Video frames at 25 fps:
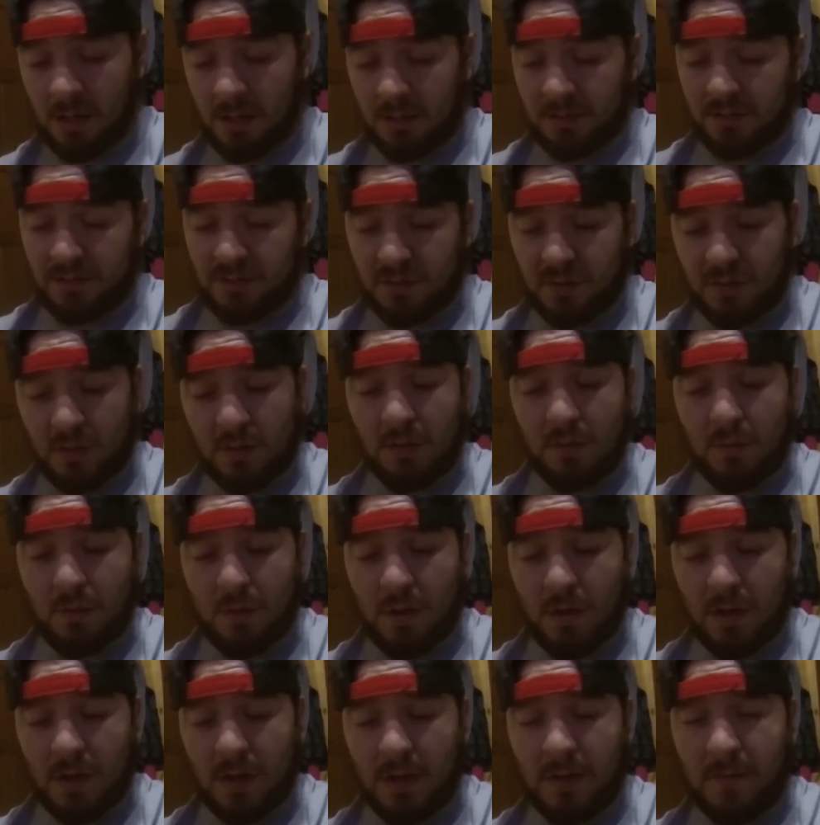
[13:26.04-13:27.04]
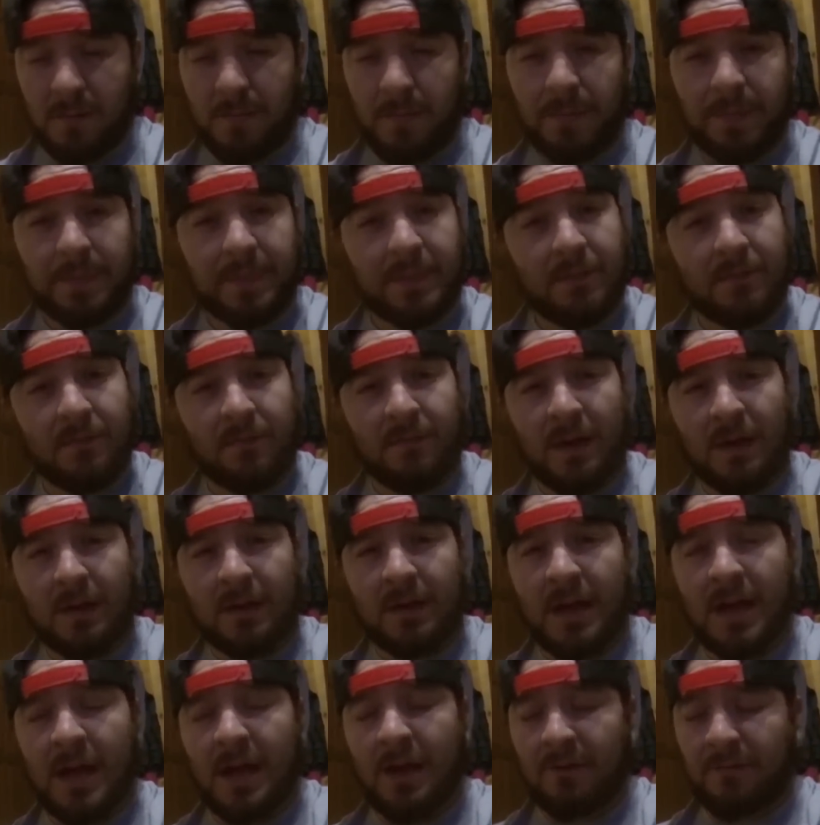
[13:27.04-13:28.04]
So found a
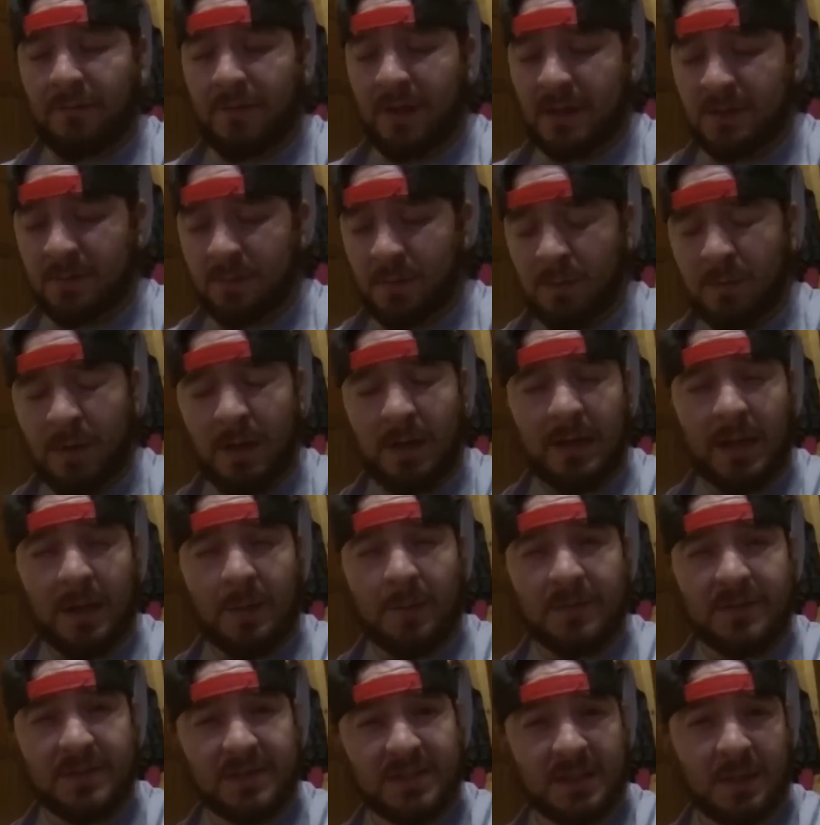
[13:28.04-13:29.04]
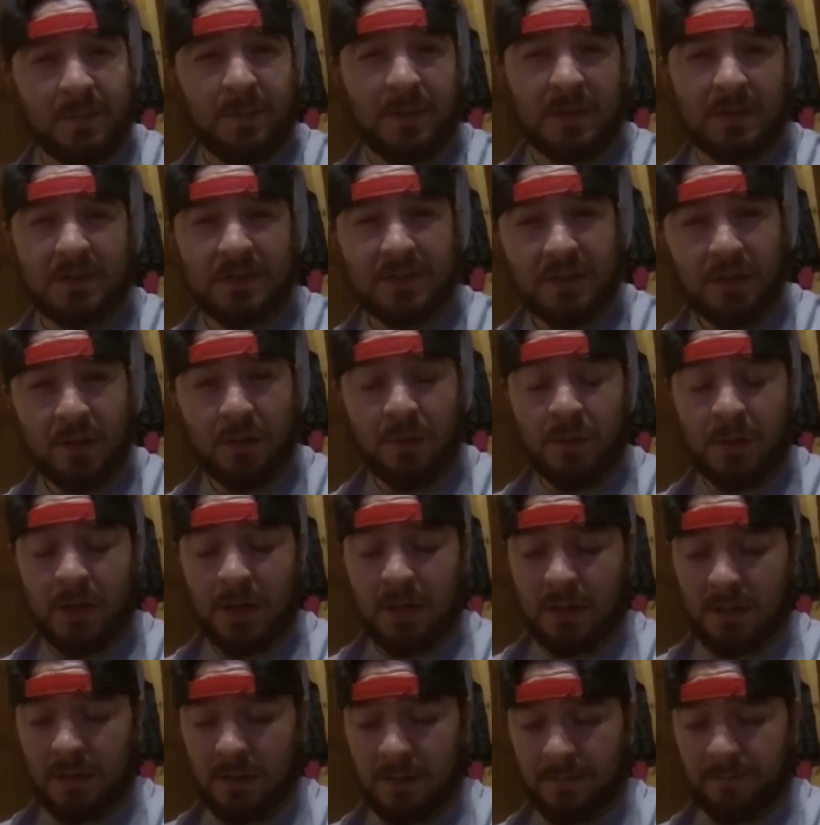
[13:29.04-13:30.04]
guy on Facebook by the name of Simmons
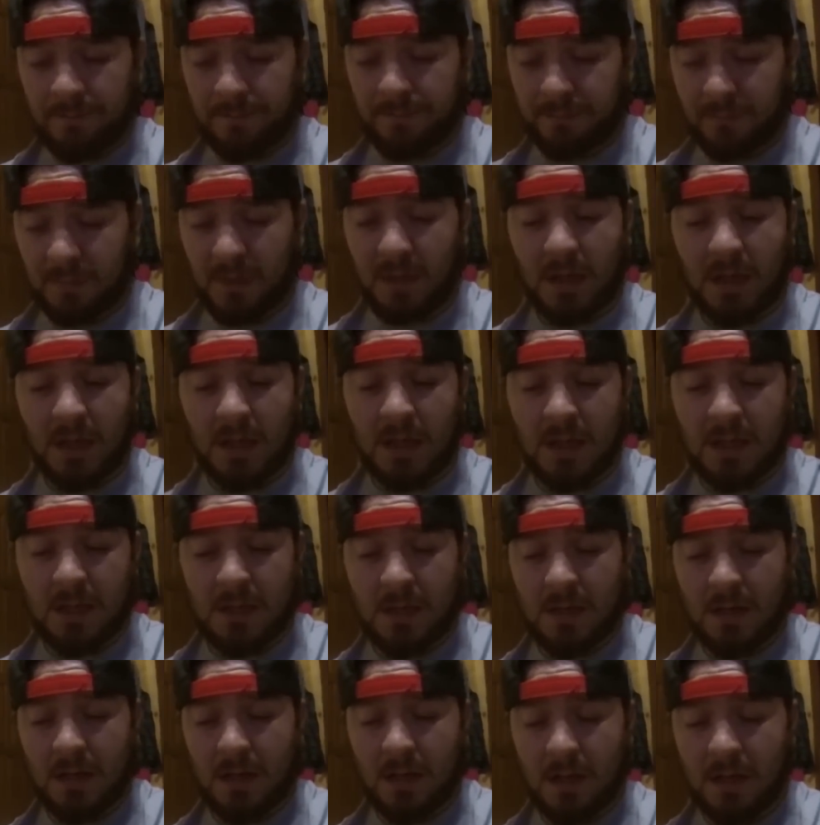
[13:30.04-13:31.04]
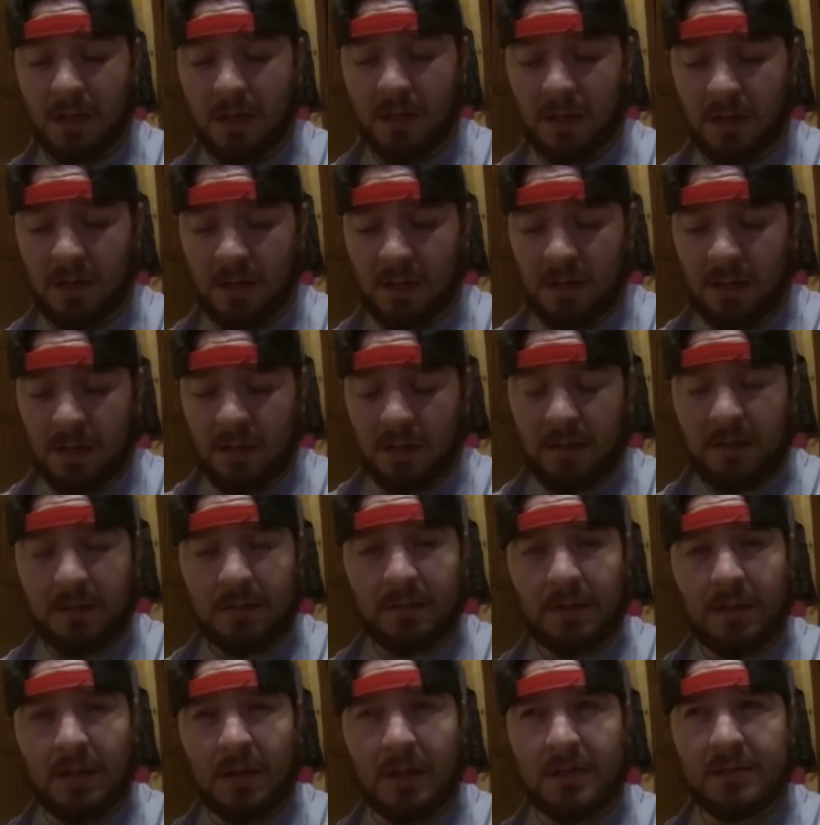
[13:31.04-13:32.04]
Tuning. He
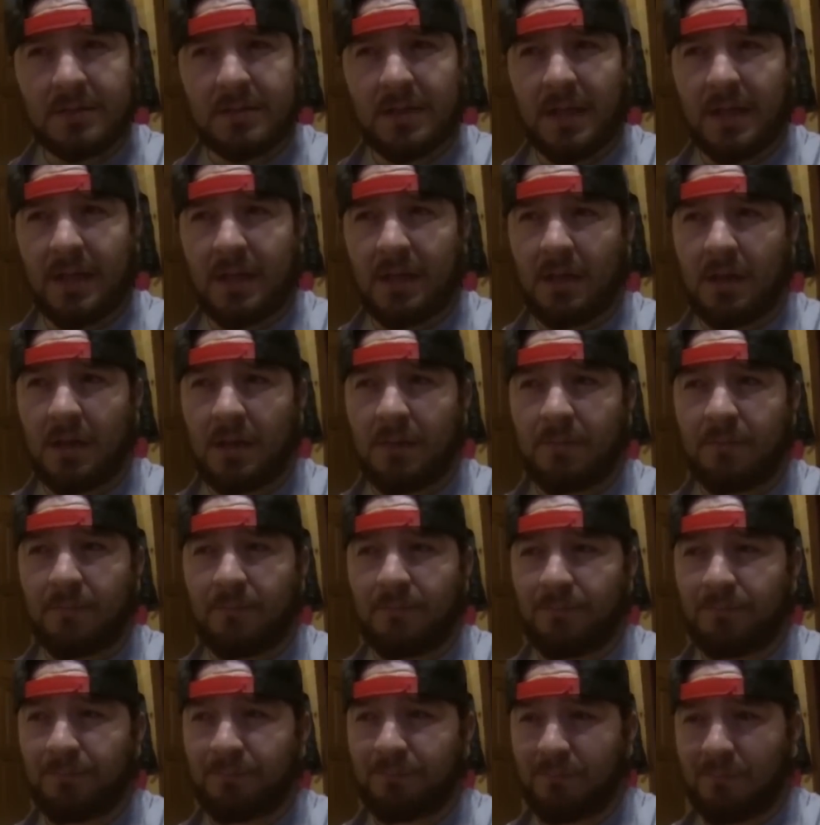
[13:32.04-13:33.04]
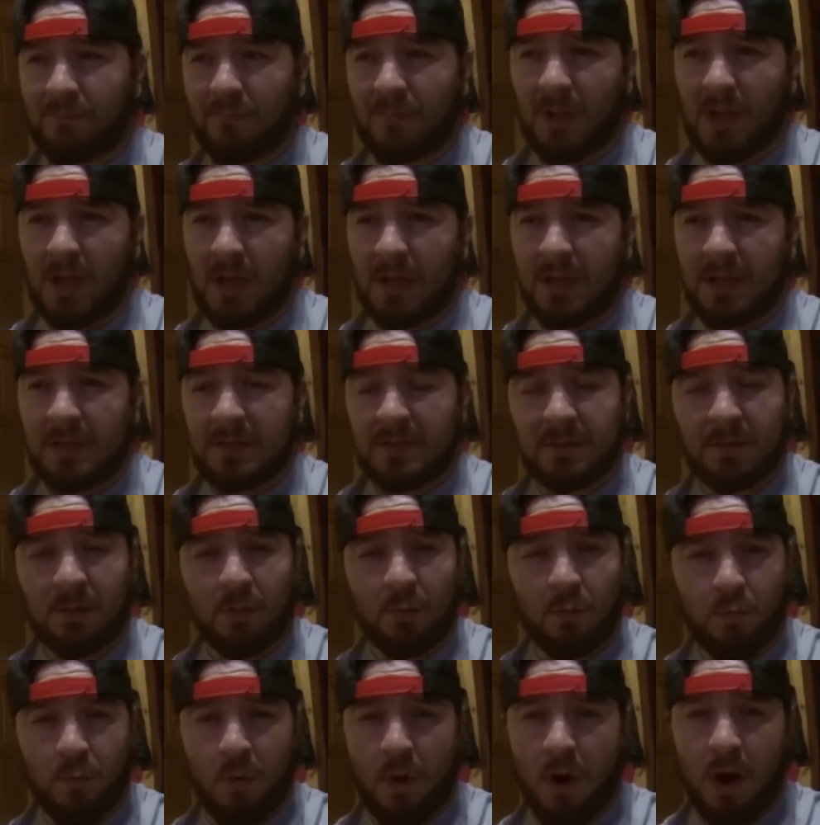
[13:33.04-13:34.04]
does
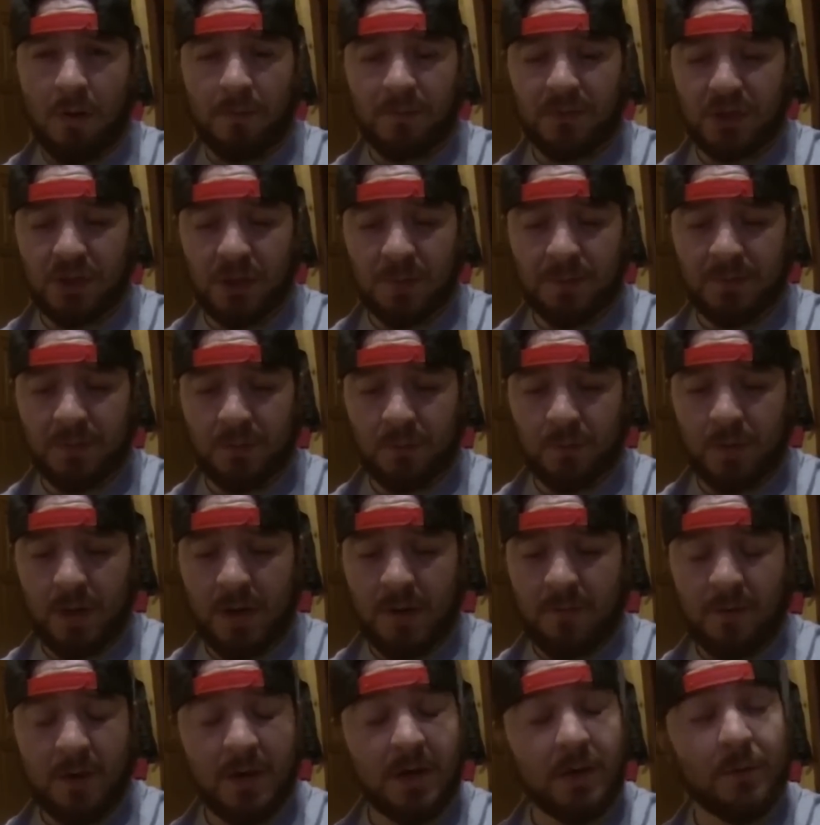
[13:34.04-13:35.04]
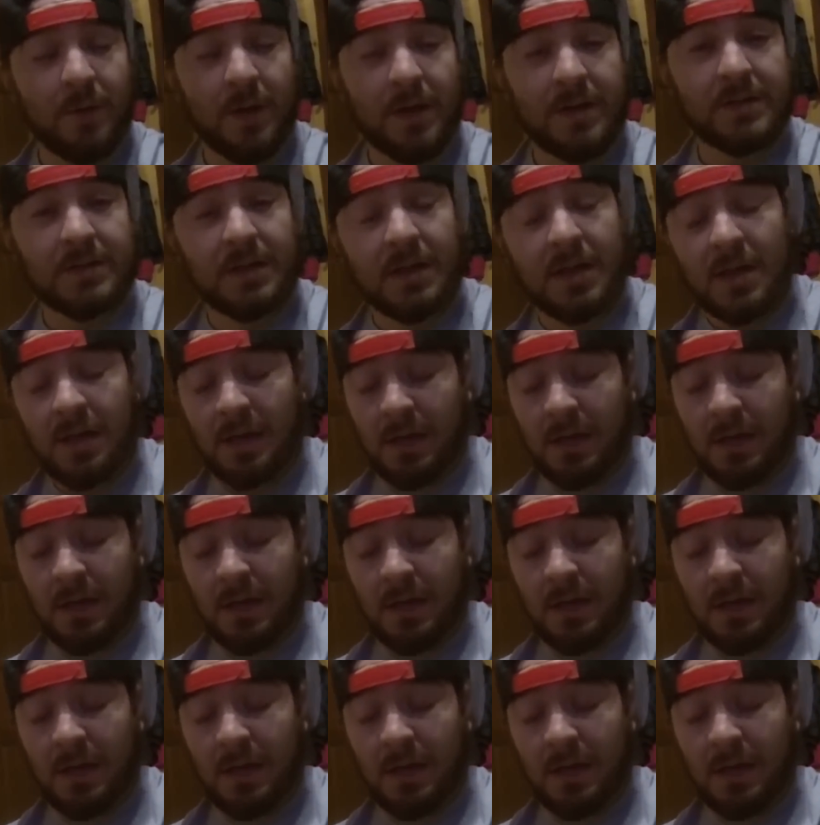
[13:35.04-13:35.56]
little ROM chips or whatever. Anyways,